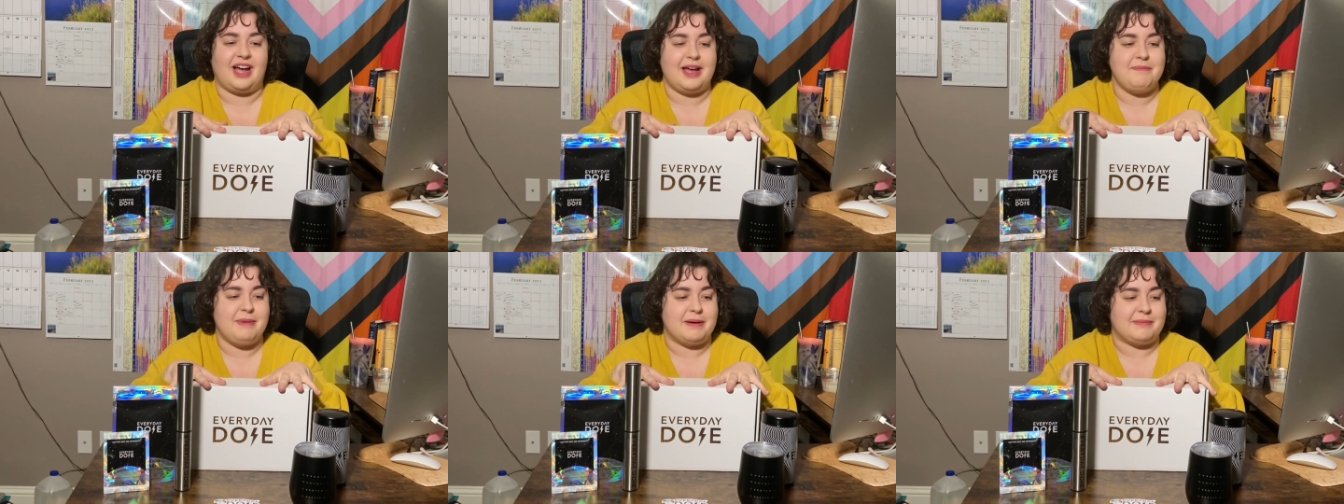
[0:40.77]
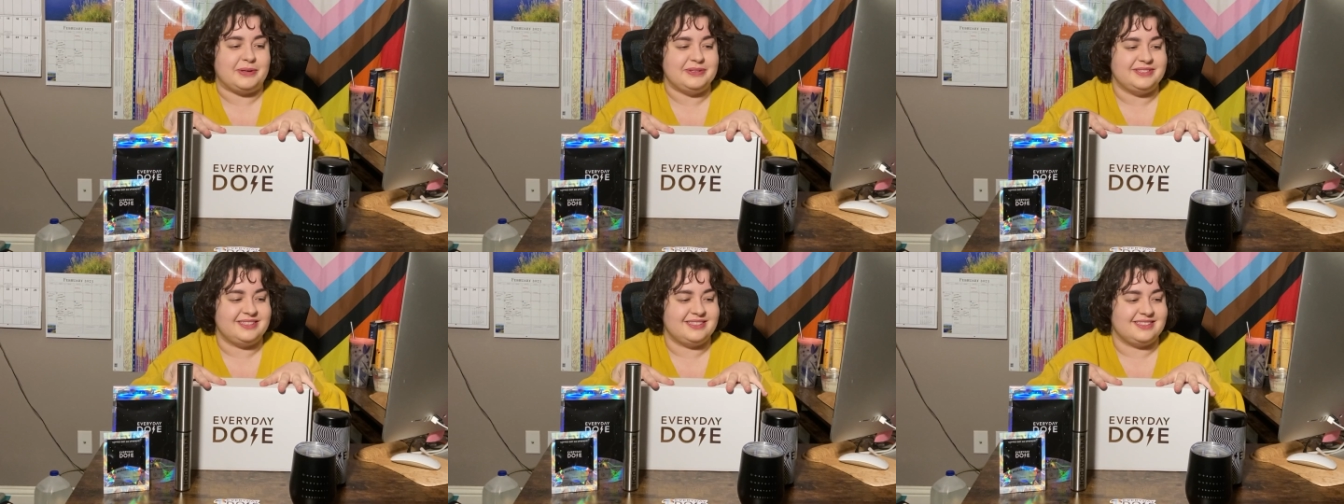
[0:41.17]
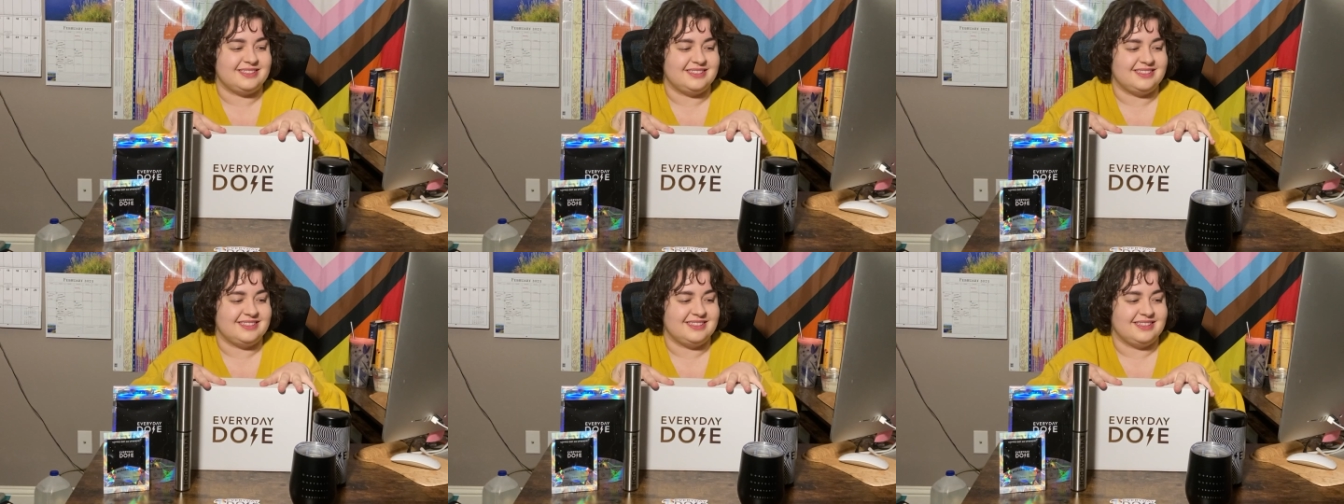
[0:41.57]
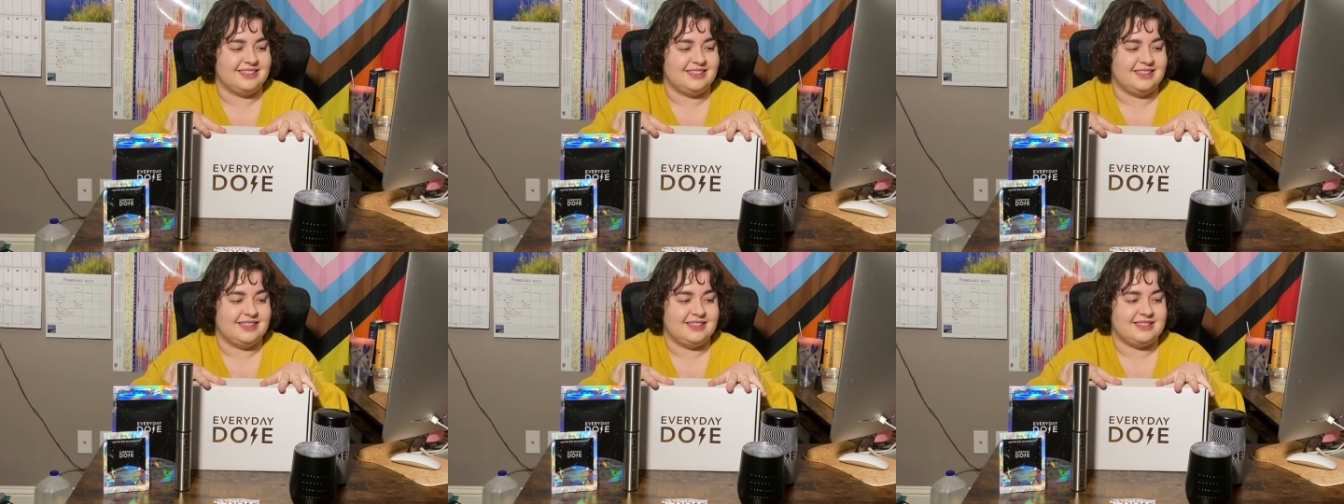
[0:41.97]
Puppos.
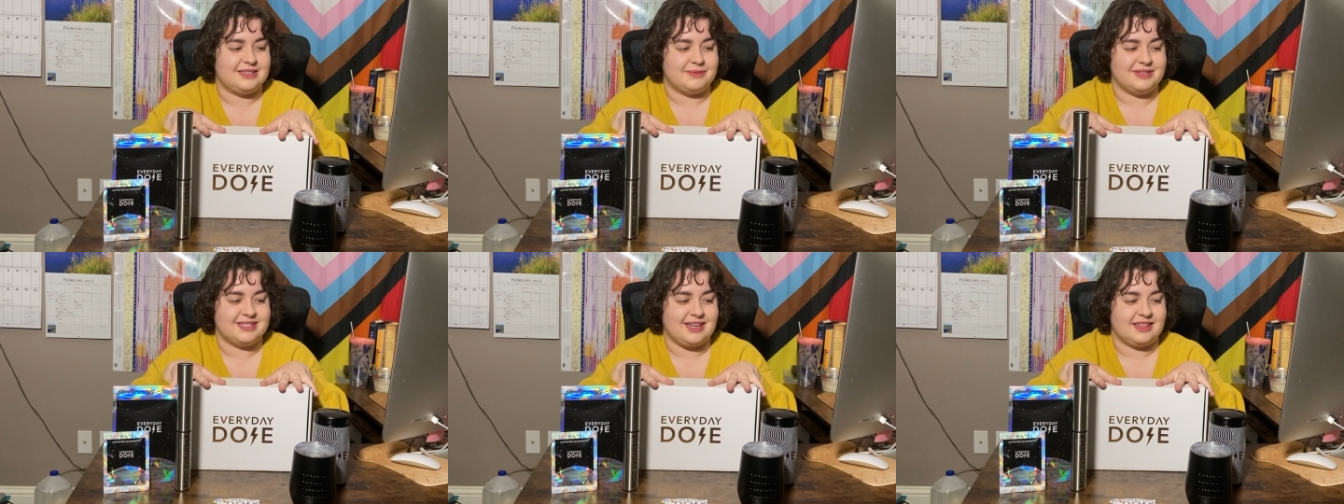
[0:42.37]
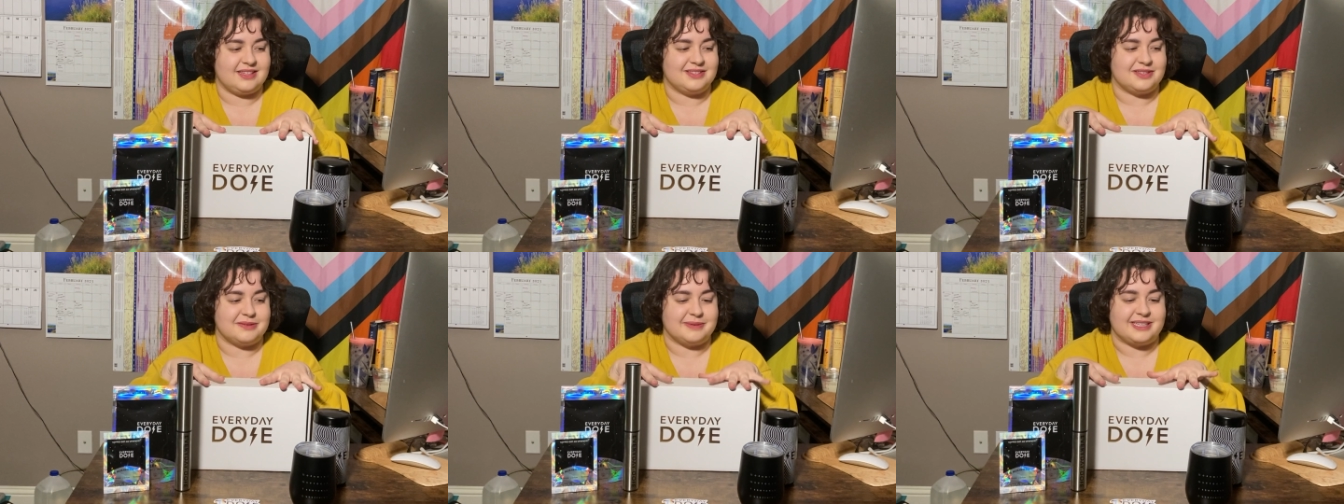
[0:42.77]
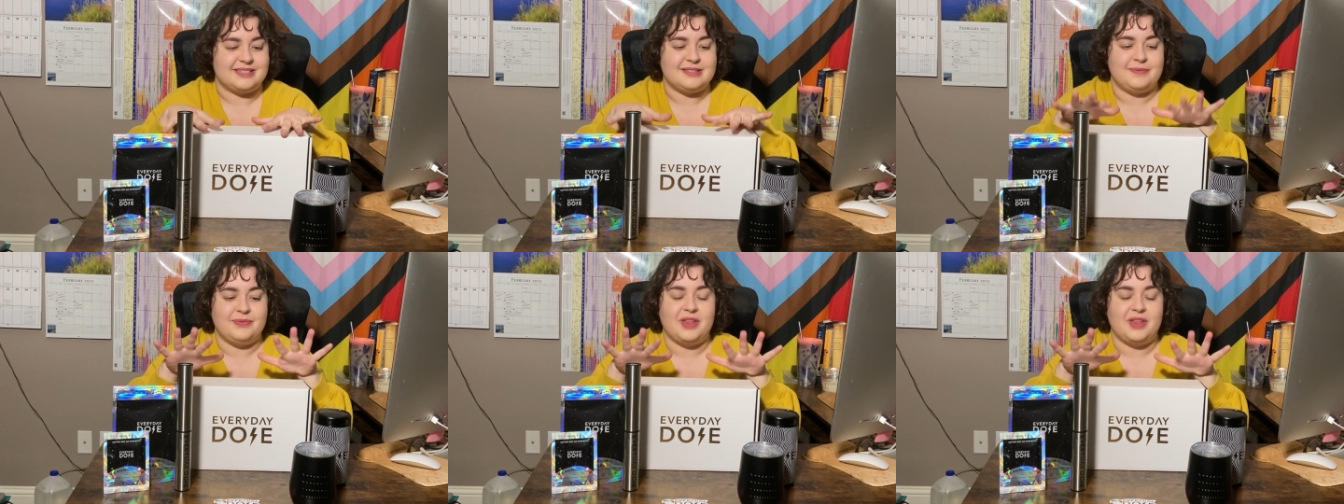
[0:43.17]
Someone's got the zoomies.